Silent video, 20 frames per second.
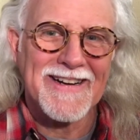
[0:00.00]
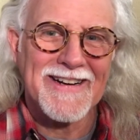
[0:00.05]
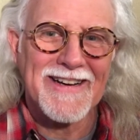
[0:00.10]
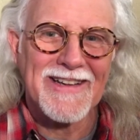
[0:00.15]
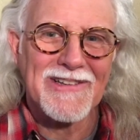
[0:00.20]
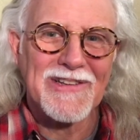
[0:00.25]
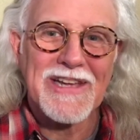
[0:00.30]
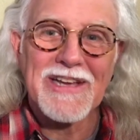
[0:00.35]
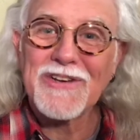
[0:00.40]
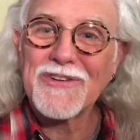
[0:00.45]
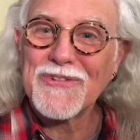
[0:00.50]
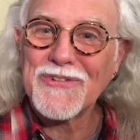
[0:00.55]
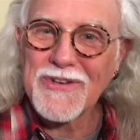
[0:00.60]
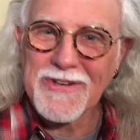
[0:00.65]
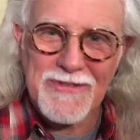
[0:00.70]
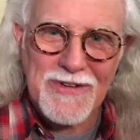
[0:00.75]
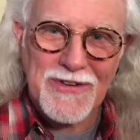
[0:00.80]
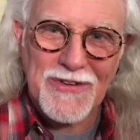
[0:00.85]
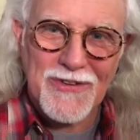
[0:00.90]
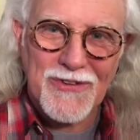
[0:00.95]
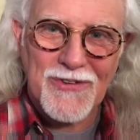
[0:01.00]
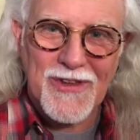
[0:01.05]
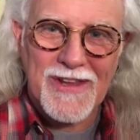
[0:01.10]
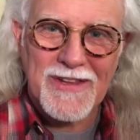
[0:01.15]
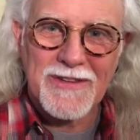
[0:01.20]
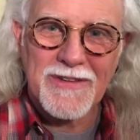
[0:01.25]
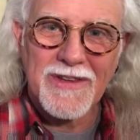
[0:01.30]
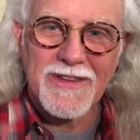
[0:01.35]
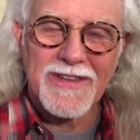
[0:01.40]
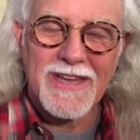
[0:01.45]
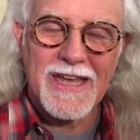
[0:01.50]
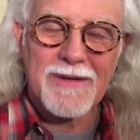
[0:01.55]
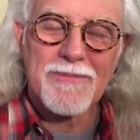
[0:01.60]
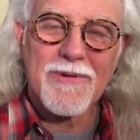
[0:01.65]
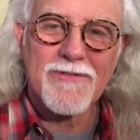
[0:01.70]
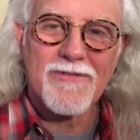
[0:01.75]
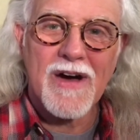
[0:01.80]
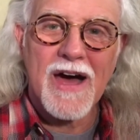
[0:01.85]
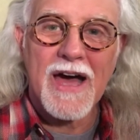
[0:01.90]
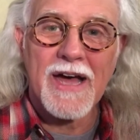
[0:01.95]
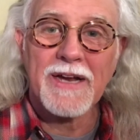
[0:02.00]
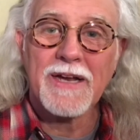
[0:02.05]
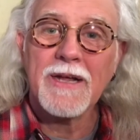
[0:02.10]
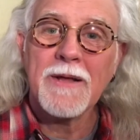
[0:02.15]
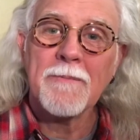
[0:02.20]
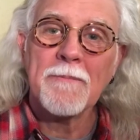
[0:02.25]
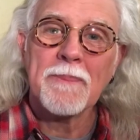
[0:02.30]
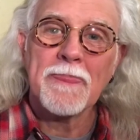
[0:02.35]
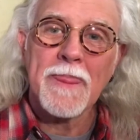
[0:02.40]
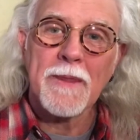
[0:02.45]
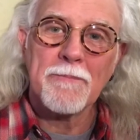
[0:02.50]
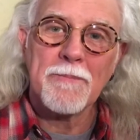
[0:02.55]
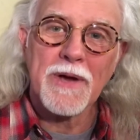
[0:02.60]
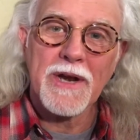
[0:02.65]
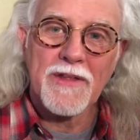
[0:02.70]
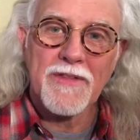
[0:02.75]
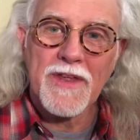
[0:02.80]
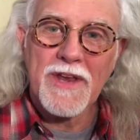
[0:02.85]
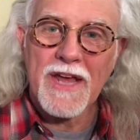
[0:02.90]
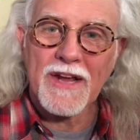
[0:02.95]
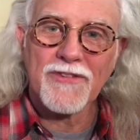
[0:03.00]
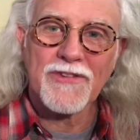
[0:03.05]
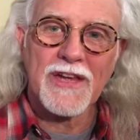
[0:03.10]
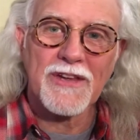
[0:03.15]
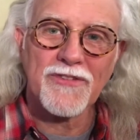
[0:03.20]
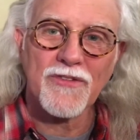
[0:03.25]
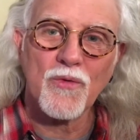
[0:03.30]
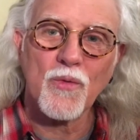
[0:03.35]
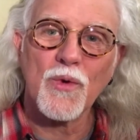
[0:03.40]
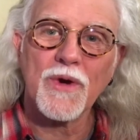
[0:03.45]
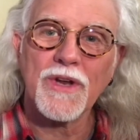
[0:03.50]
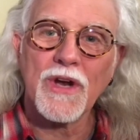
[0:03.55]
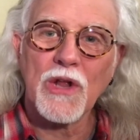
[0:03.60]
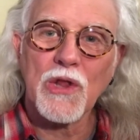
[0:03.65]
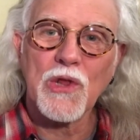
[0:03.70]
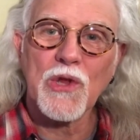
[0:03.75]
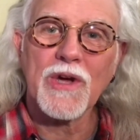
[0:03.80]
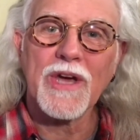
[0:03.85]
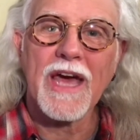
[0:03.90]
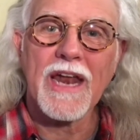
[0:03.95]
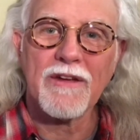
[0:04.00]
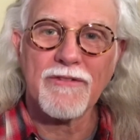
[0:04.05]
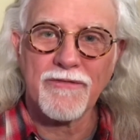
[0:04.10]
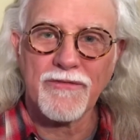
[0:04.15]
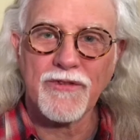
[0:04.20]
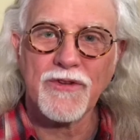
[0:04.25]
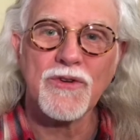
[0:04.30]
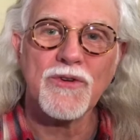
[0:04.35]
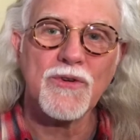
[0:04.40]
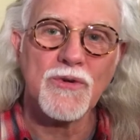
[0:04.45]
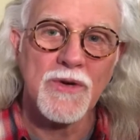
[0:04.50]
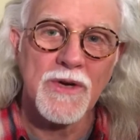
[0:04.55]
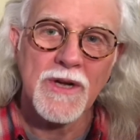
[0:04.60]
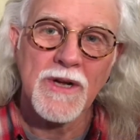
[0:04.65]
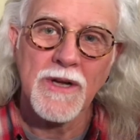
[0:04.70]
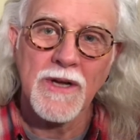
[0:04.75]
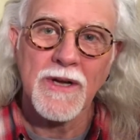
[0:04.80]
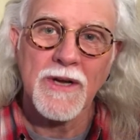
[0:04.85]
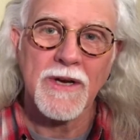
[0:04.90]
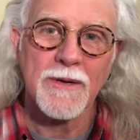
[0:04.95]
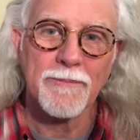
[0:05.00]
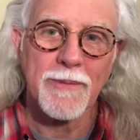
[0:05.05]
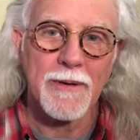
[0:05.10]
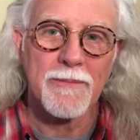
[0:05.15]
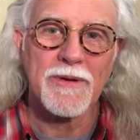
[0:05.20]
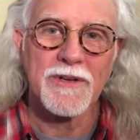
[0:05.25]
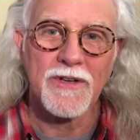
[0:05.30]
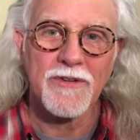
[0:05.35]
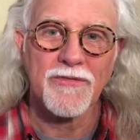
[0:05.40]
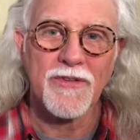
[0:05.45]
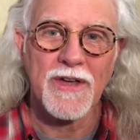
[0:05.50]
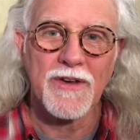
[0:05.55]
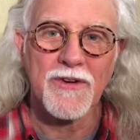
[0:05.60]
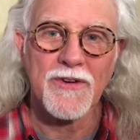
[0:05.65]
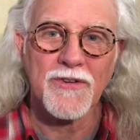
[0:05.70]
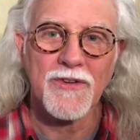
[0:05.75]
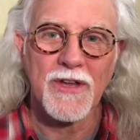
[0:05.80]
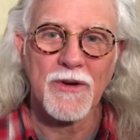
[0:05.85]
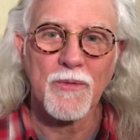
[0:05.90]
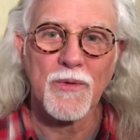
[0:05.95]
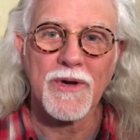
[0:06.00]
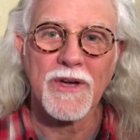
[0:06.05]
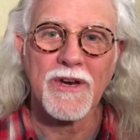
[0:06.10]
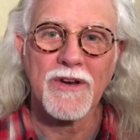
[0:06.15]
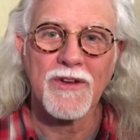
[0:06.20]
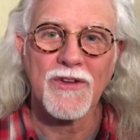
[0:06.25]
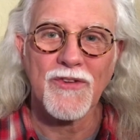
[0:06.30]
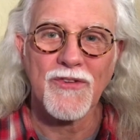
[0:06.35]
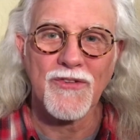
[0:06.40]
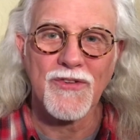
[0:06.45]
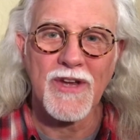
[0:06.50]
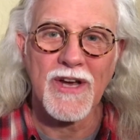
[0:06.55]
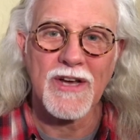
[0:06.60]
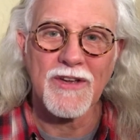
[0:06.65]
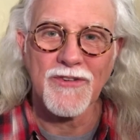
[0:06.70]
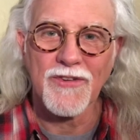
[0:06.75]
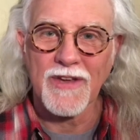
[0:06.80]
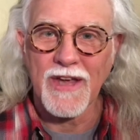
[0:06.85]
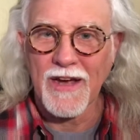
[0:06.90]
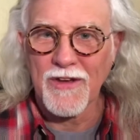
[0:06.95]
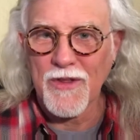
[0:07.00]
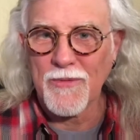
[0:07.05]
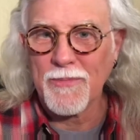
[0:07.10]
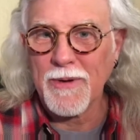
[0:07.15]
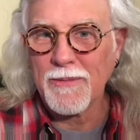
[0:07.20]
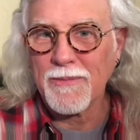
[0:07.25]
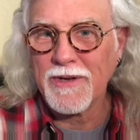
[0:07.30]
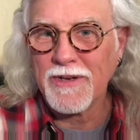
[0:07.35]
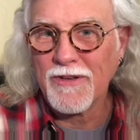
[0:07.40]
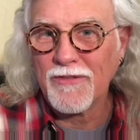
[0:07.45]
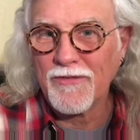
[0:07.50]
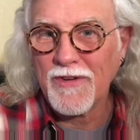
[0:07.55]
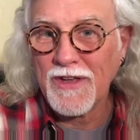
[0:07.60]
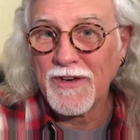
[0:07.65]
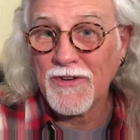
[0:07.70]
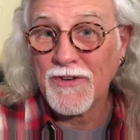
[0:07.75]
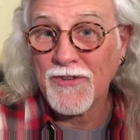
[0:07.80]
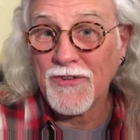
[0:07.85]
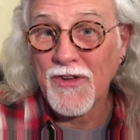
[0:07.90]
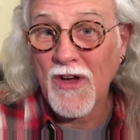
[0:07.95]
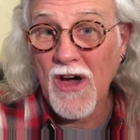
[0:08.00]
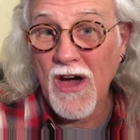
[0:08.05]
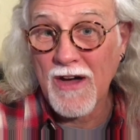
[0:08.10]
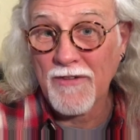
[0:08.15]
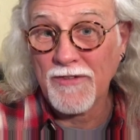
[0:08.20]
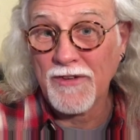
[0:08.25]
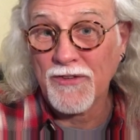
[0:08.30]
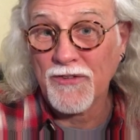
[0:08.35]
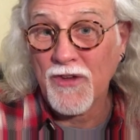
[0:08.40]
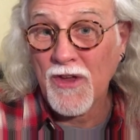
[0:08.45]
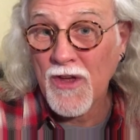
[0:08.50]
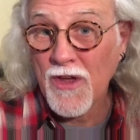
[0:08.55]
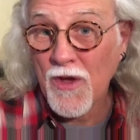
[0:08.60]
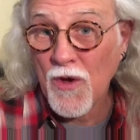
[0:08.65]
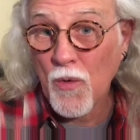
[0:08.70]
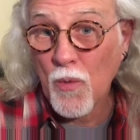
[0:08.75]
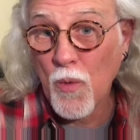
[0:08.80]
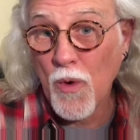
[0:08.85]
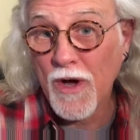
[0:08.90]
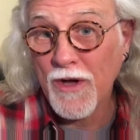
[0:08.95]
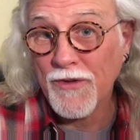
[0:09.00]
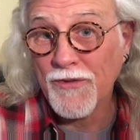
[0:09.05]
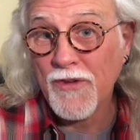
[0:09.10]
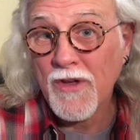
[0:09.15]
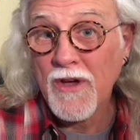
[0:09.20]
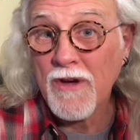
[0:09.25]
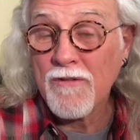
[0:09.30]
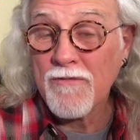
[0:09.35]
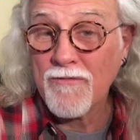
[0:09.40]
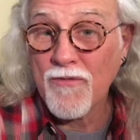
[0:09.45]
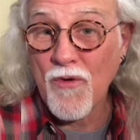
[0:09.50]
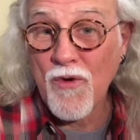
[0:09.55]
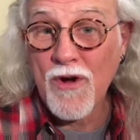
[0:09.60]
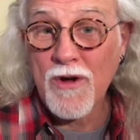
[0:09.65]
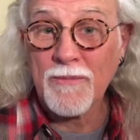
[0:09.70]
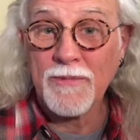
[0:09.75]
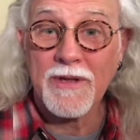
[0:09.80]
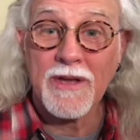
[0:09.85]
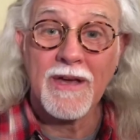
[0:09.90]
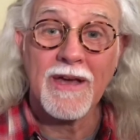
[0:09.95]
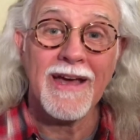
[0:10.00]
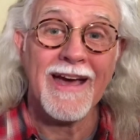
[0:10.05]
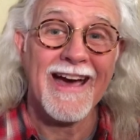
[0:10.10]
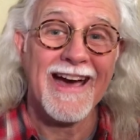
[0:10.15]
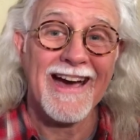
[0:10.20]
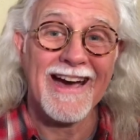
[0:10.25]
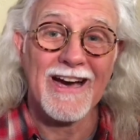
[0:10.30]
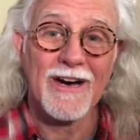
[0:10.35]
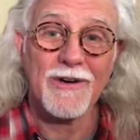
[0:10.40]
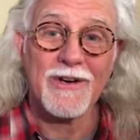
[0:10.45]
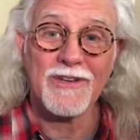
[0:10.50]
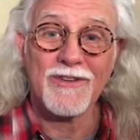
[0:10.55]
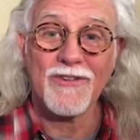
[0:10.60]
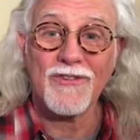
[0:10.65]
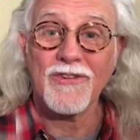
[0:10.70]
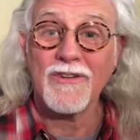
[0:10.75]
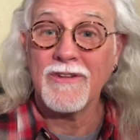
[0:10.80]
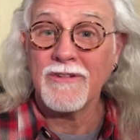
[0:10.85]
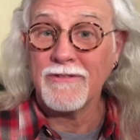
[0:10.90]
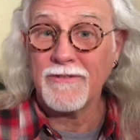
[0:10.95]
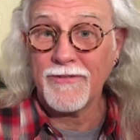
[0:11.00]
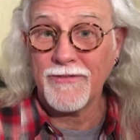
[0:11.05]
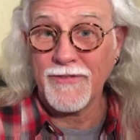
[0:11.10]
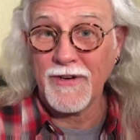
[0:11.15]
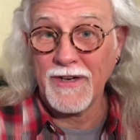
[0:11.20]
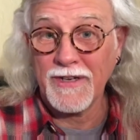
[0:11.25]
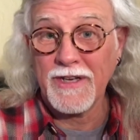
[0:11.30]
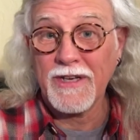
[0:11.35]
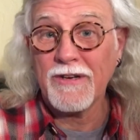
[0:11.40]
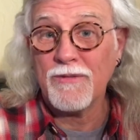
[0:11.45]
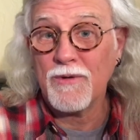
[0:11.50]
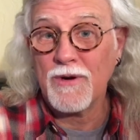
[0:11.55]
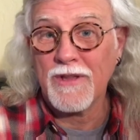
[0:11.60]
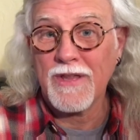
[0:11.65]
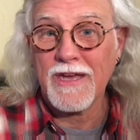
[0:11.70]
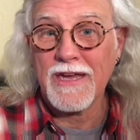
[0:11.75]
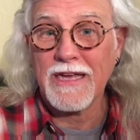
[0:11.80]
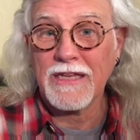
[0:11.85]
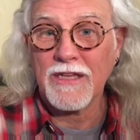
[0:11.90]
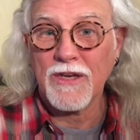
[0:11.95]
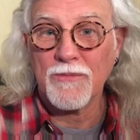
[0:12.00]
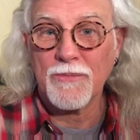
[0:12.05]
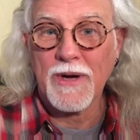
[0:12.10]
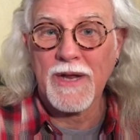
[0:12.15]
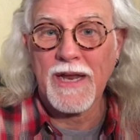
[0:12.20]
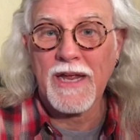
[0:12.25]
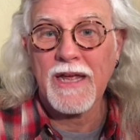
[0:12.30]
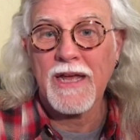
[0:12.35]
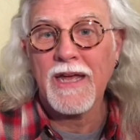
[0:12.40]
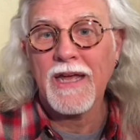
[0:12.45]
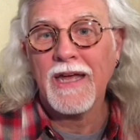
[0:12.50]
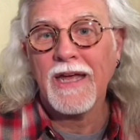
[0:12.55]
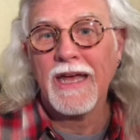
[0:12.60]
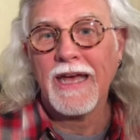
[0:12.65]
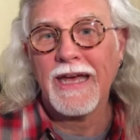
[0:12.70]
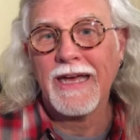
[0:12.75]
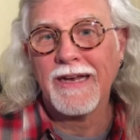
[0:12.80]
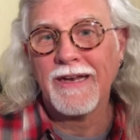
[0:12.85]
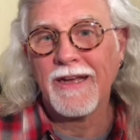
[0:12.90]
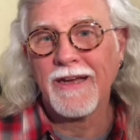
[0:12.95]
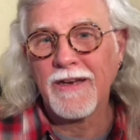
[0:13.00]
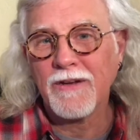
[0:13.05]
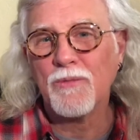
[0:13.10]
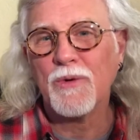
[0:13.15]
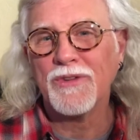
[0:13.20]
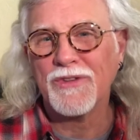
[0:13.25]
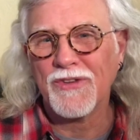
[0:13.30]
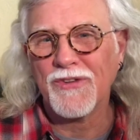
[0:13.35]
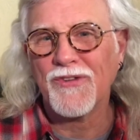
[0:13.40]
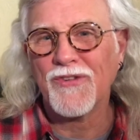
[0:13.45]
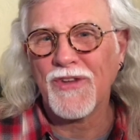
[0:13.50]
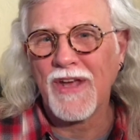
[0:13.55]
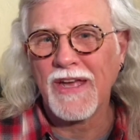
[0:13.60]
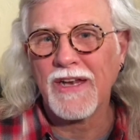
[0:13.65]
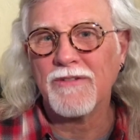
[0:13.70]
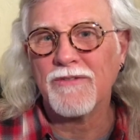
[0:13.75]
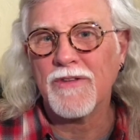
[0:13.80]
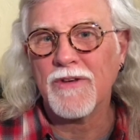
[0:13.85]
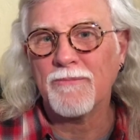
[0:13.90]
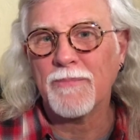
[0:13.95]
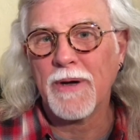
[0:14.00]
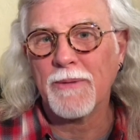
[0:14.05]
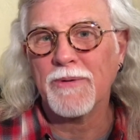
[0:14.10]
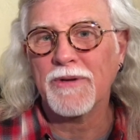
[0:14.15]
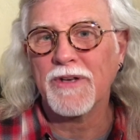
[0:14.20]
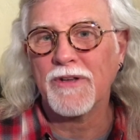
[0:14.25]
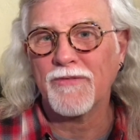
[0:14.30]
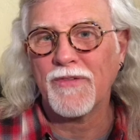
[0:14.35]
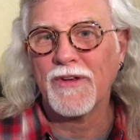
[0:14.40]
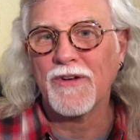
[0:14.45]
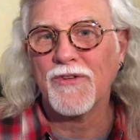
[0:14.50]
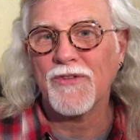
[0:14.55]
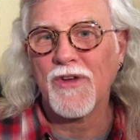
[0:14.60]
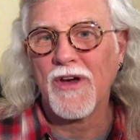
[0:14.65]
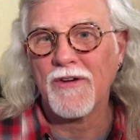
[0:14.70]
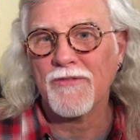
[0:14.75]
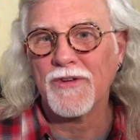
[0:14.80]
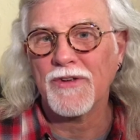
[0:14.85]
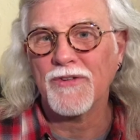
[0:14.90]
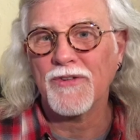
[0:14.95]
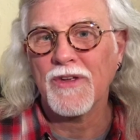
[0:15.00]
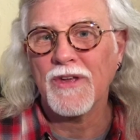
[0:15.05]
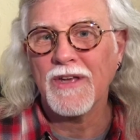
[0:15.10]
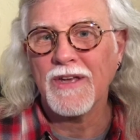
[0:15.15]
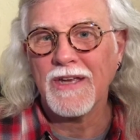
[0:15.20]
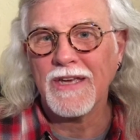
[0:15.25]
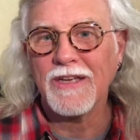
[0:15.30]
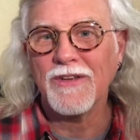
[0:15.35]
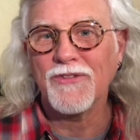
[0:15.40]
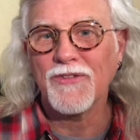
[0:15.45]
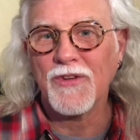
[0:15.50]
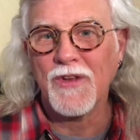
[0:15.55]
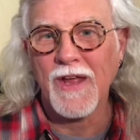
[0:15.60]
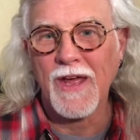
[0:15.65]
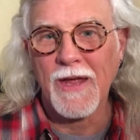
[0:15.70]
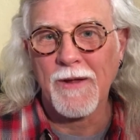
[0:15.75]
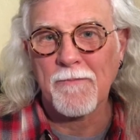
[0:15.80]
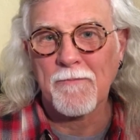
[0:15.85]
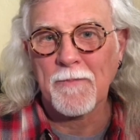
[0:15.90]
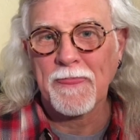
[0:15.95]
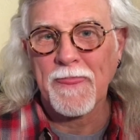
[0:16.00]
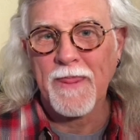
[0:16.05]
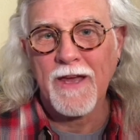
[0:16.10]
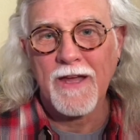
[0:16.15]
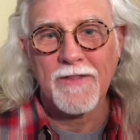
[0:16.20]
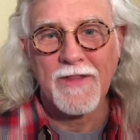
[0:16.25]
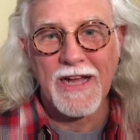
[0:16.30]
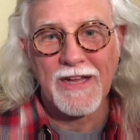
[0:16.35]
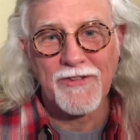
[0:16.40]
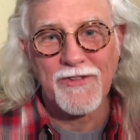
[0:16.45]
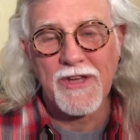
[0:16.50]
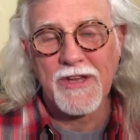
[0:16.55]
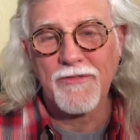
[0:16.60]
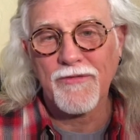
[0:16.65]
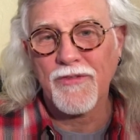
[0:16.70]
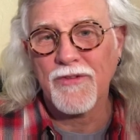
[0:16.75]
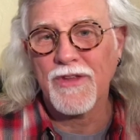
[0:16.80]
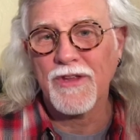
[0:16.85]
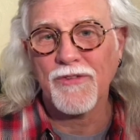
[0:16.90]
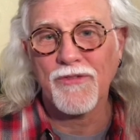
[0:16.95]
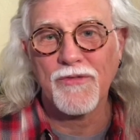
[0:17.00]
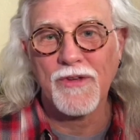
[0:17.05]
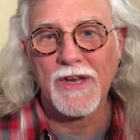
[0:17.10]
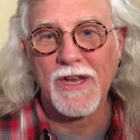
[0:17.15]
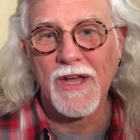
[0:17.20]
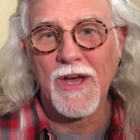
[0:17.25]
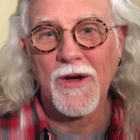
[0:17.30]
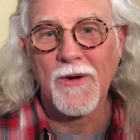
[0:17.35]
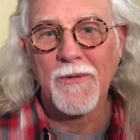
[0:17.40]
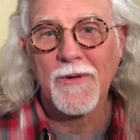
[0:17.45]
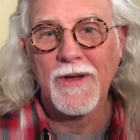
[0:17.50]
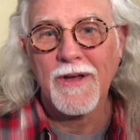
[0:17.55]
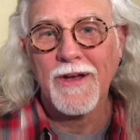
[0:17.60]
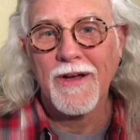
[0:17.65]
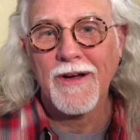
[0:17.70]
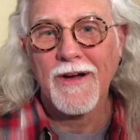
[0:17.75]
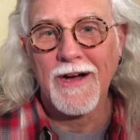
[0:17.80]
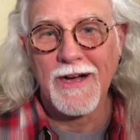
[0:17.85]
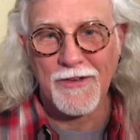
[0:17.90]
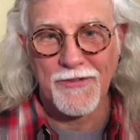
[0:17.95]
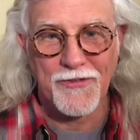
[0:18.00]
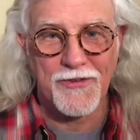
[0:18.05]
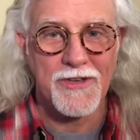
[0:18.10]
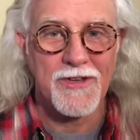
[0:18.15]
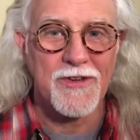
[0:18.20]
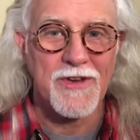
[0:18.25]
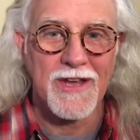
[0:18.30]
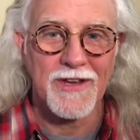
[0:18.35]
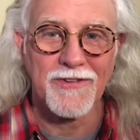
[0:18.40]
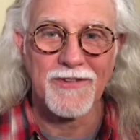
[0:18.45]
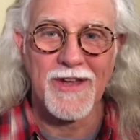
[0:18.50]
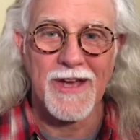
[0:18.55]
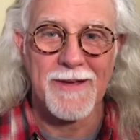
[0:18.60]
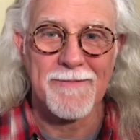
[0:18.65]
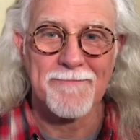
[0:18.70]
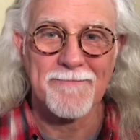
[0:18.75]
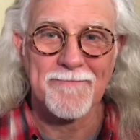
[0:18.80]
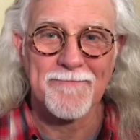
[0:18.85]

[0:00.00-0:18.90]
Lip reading: legal services that they provide. But in the next lesson, we're going to look at a few public defenders and we're going to discuss how the Public Defender's Office was formed, how it's funded, where they get their money, and kind of what the state of the Public Defender's Office is today. That's it for this video. I'll see you next time.